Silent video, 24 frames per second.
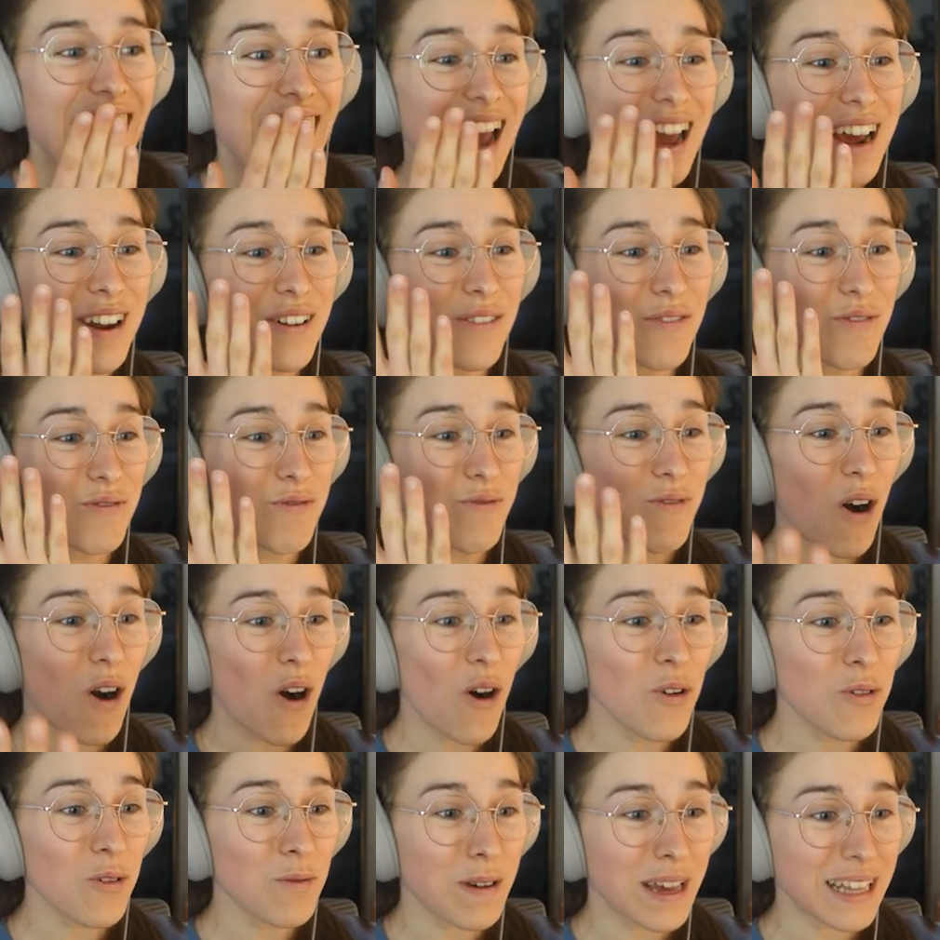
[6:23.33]

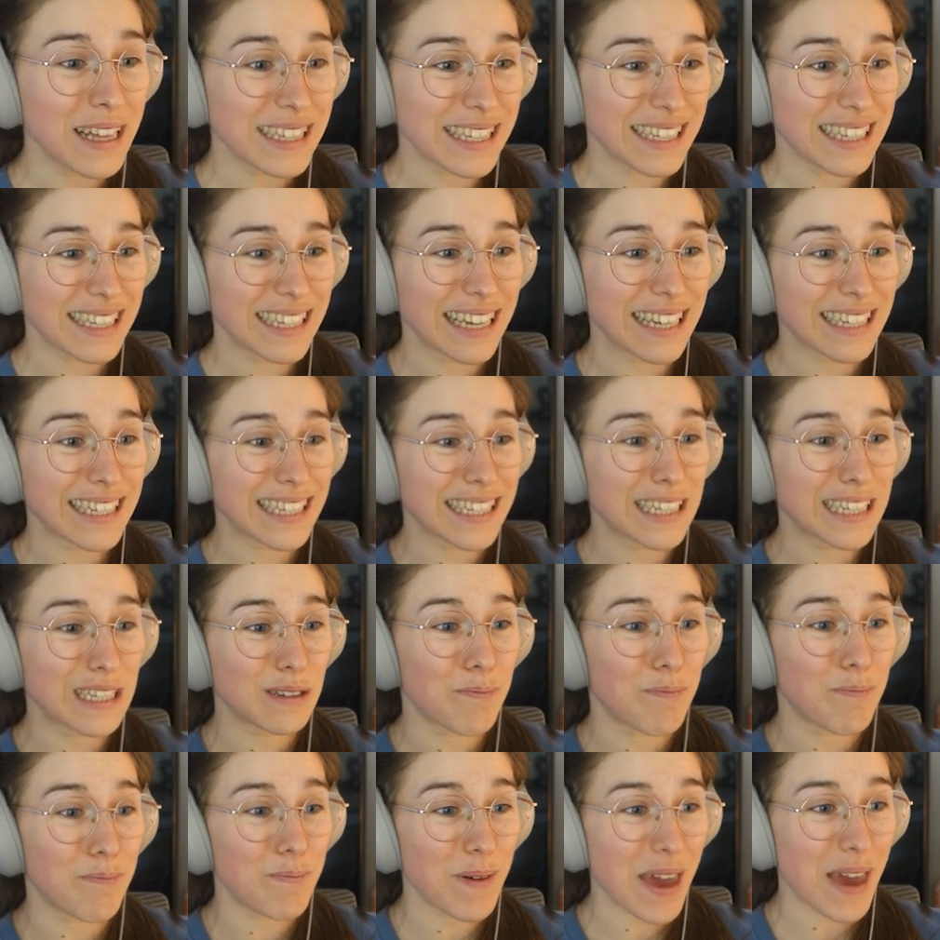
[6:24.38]
Enrollment
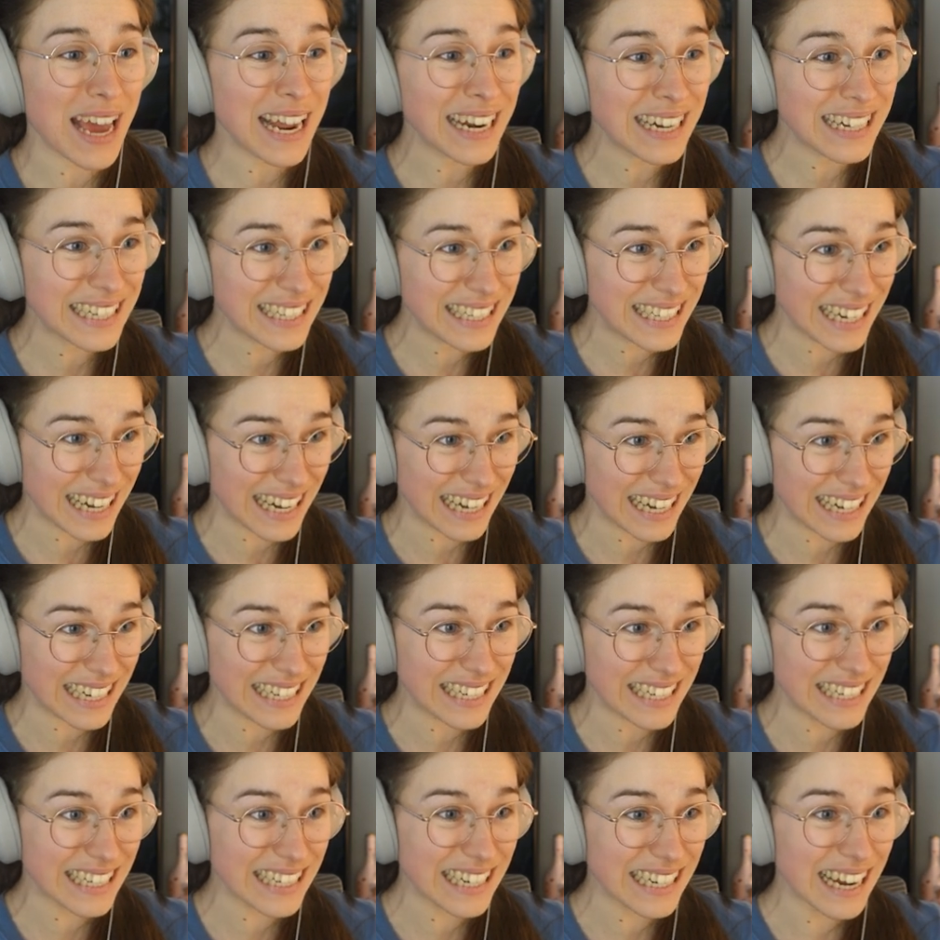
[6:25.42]

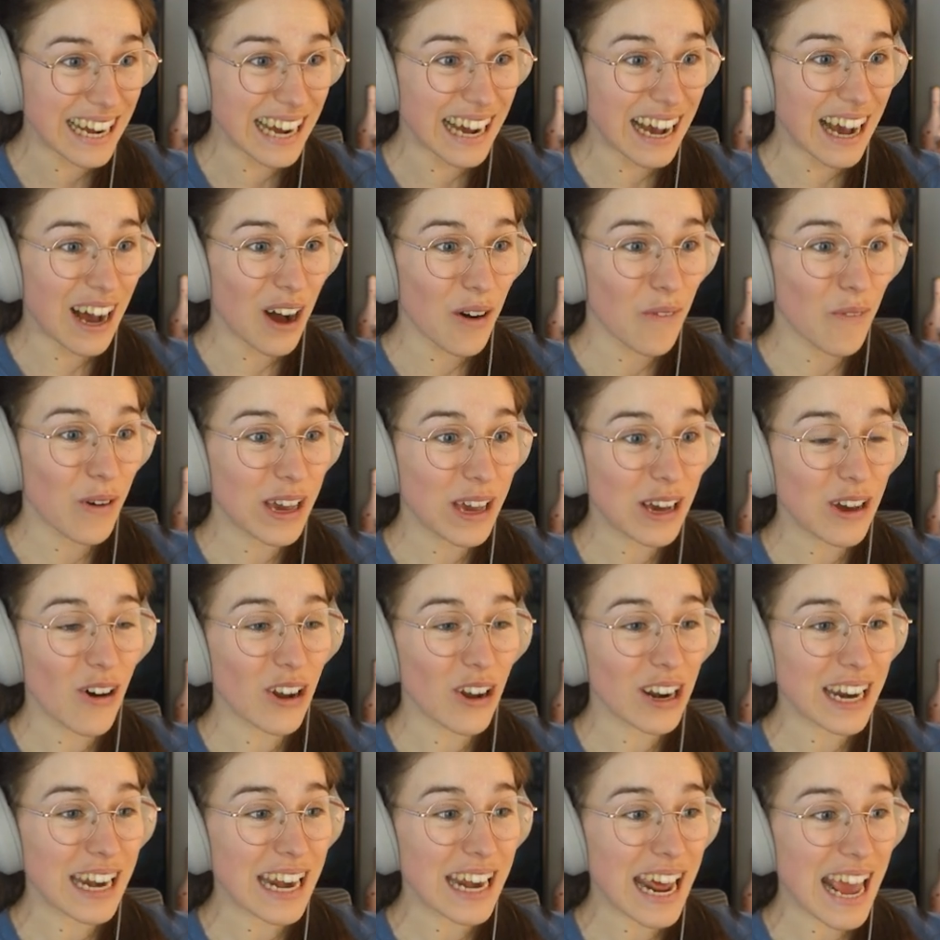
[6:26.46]
suspended. We got
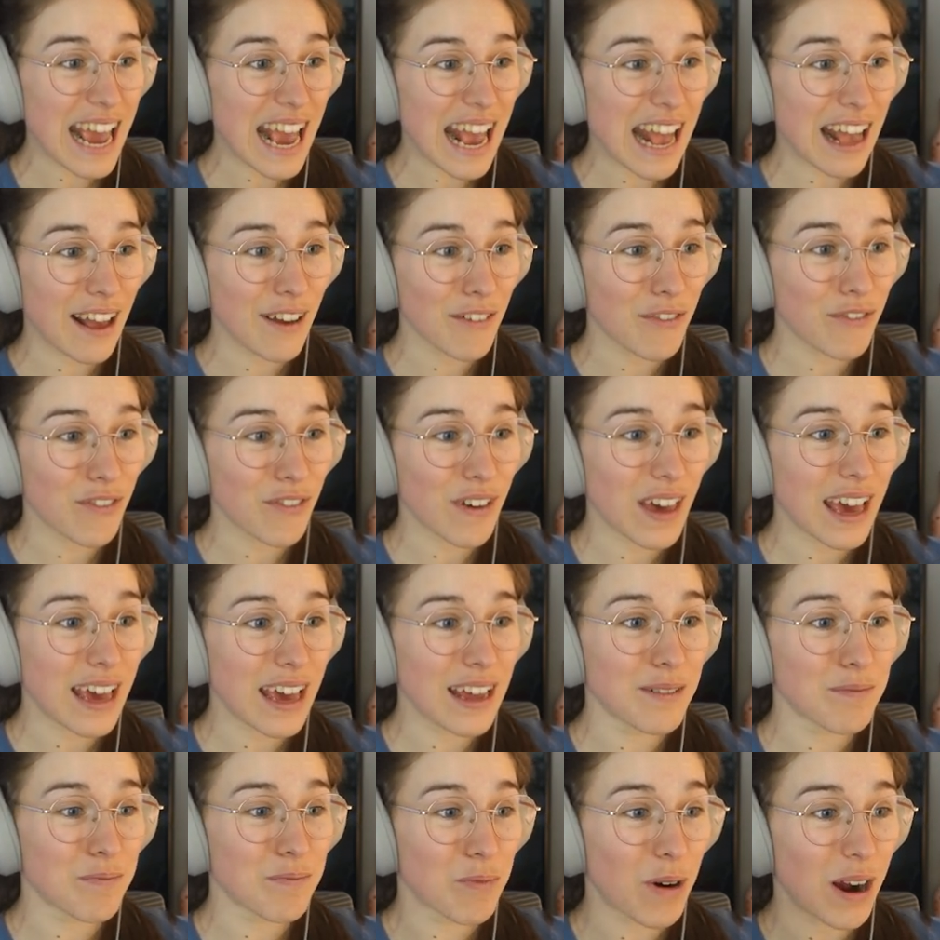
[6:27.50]
an F
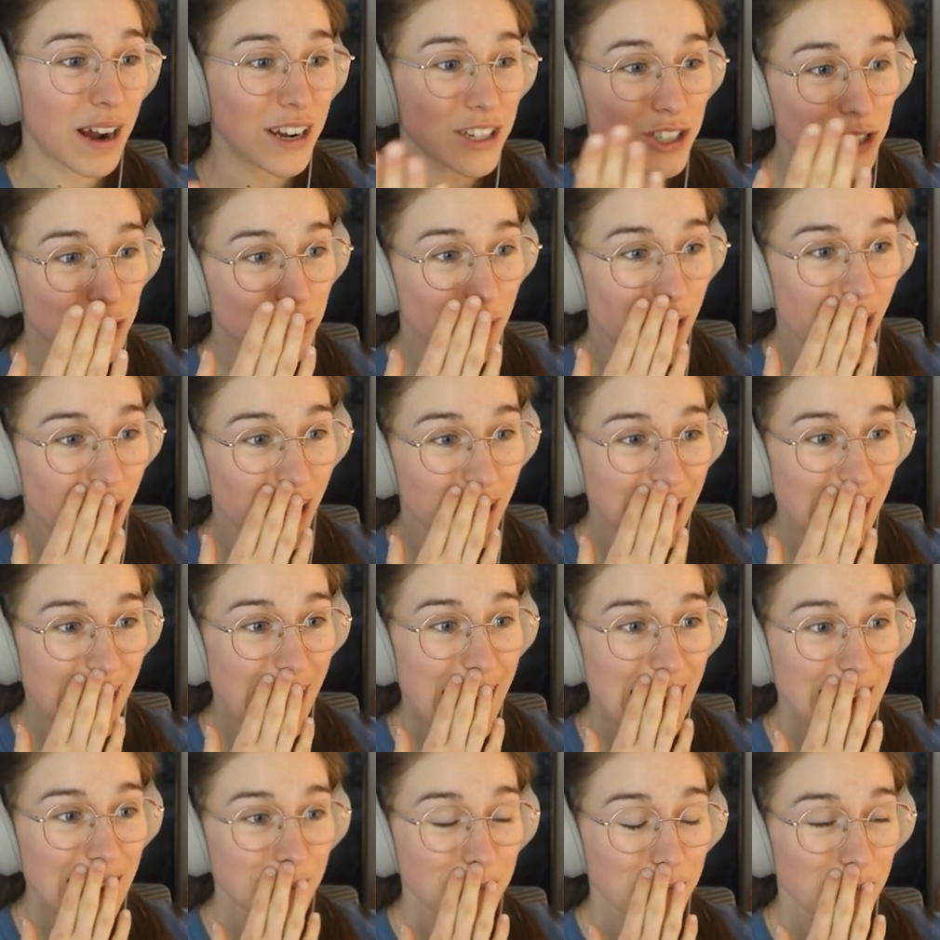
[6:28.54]
in brushwork
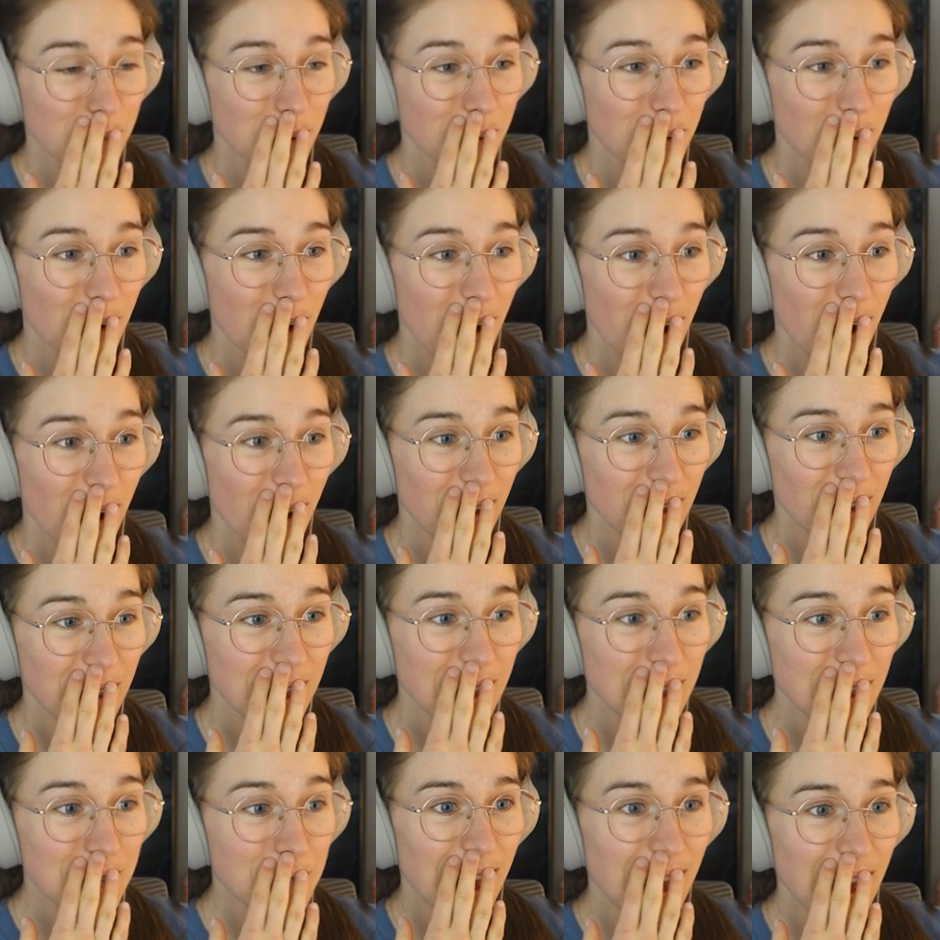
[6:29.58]
and Brock.
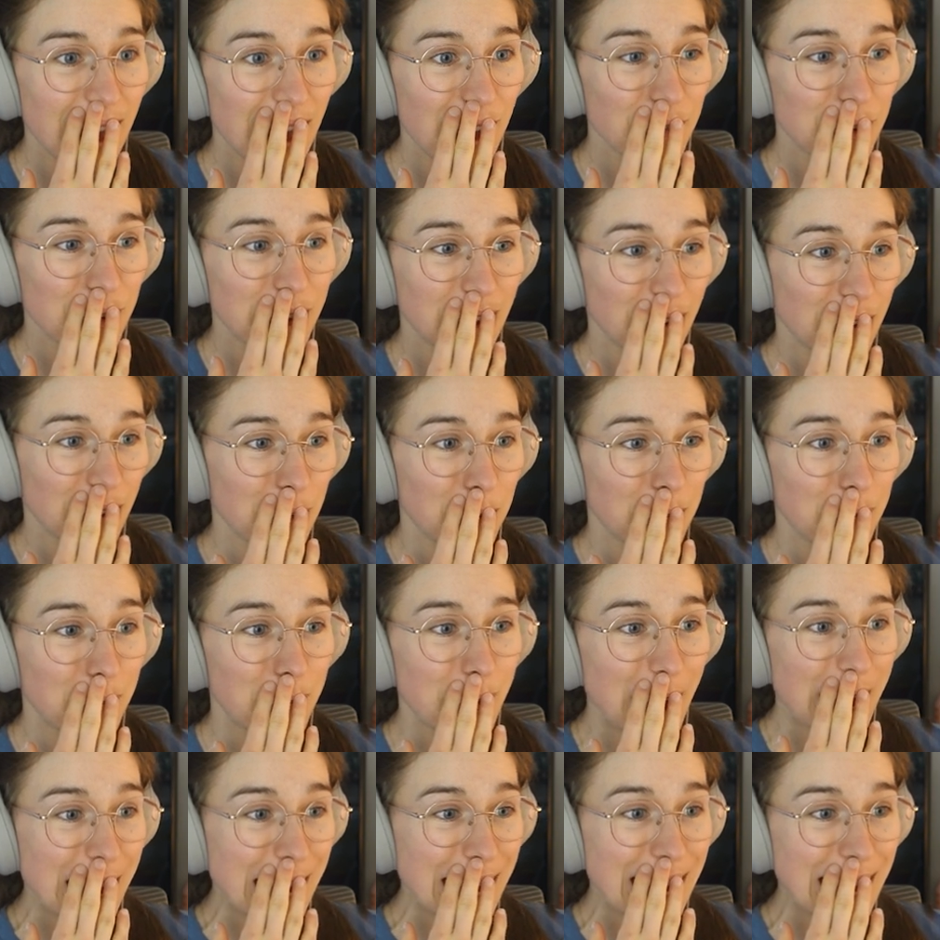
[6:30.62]
And we got a
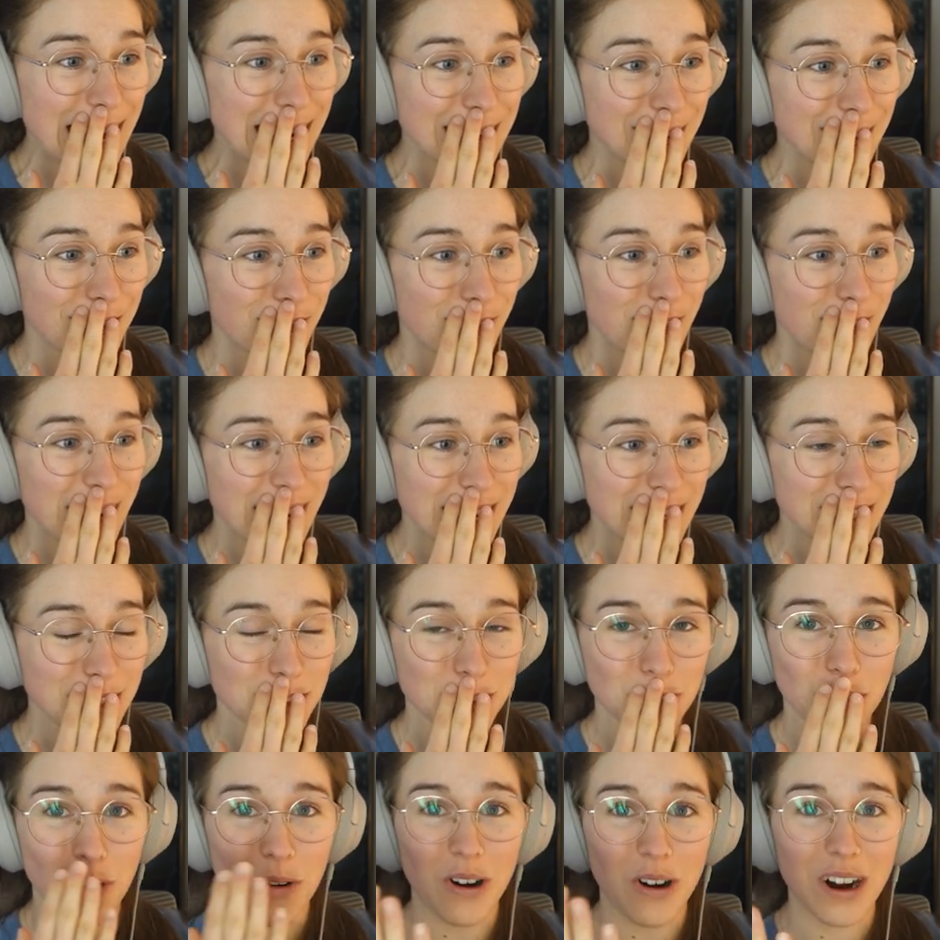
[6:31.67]
B in figure
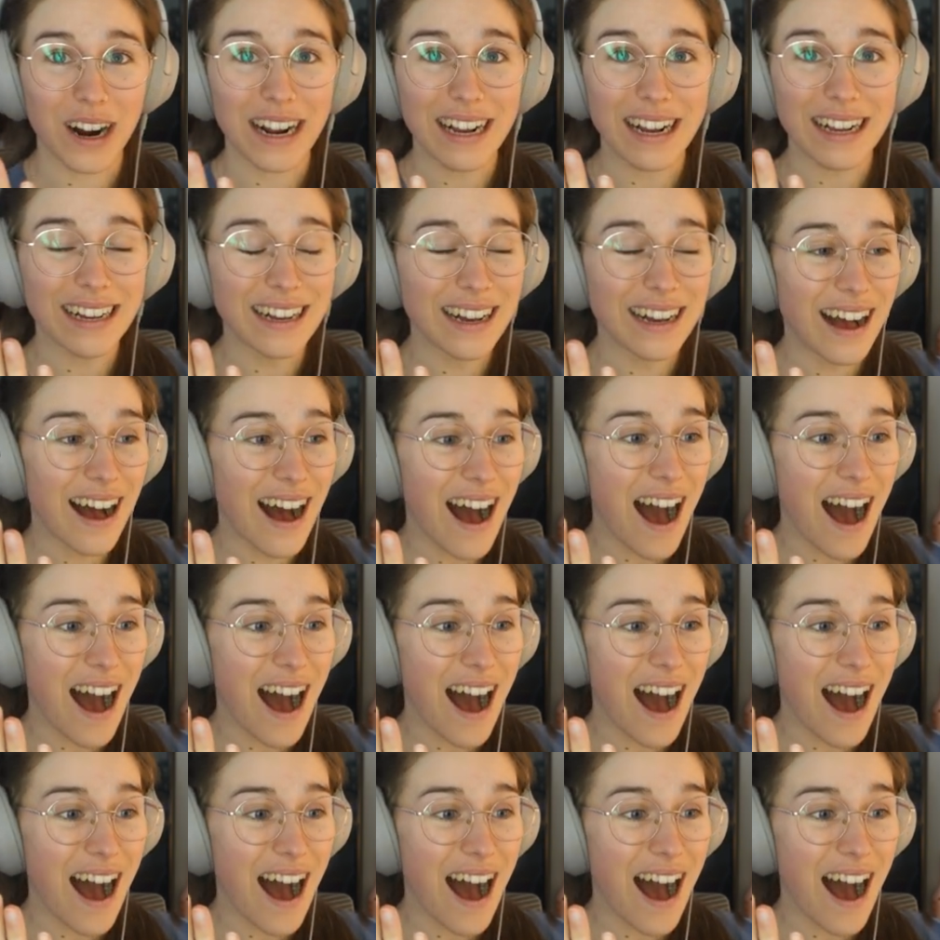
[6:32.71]
drawing.